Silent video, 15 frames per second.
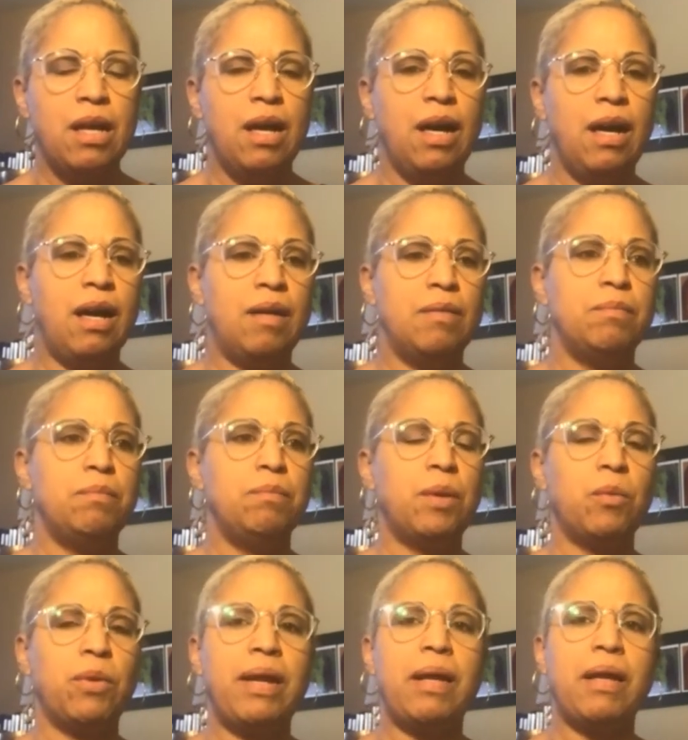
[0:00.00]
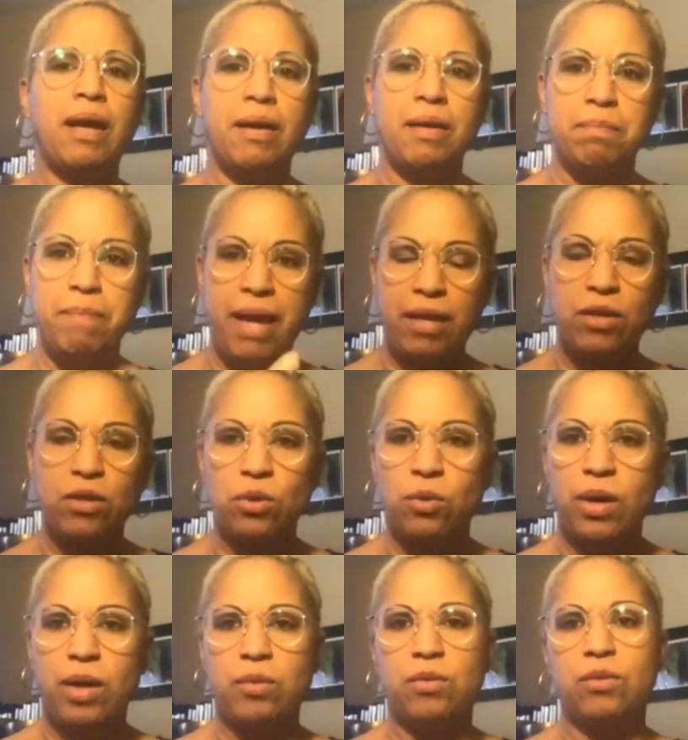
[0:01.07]
But when I met you
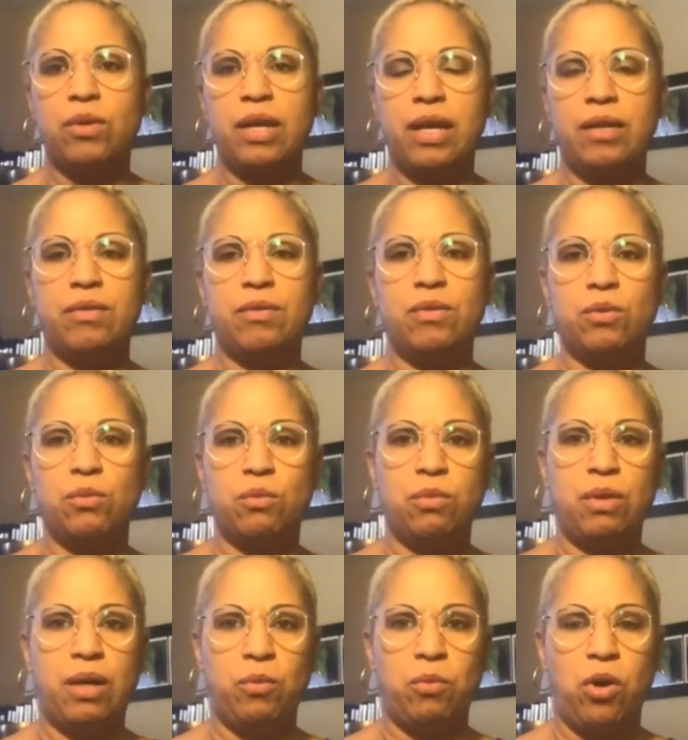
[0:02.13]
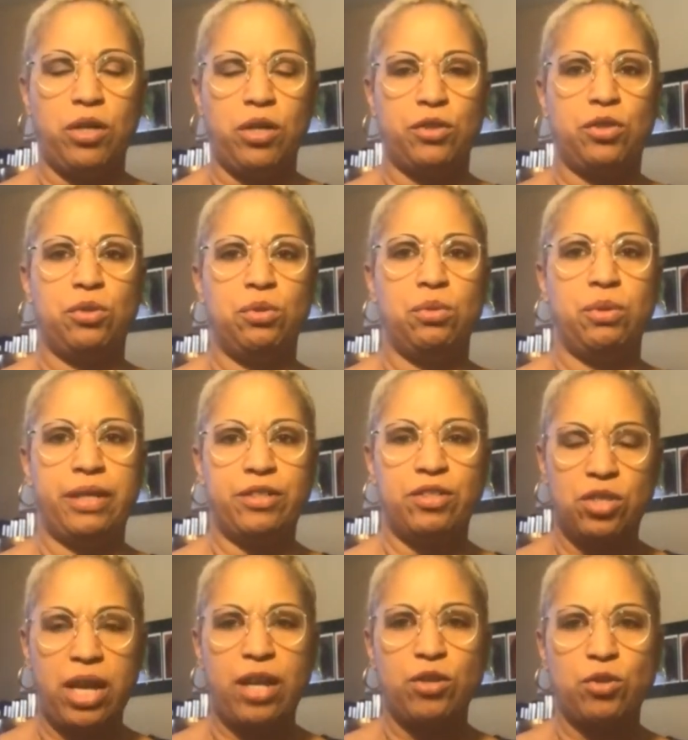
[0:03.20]
and I wanted to
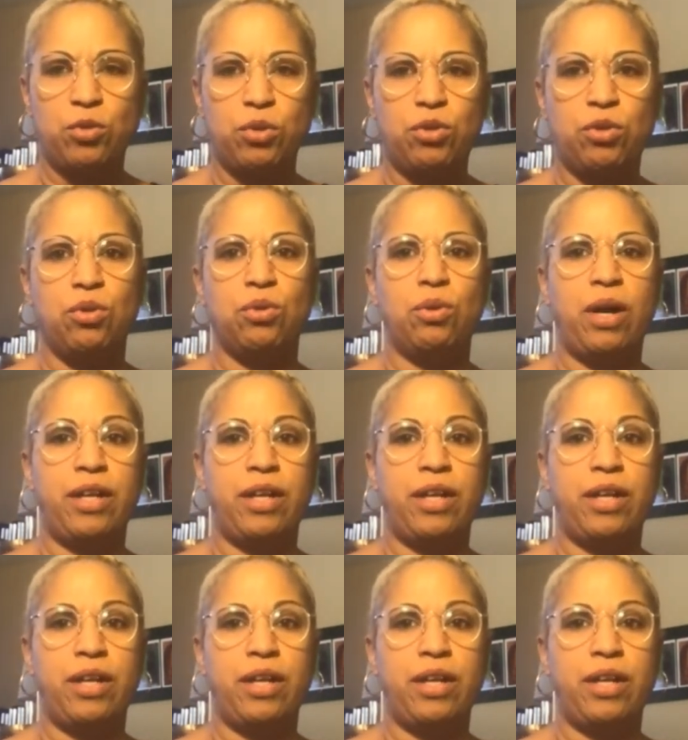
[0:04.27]
exchange with you, I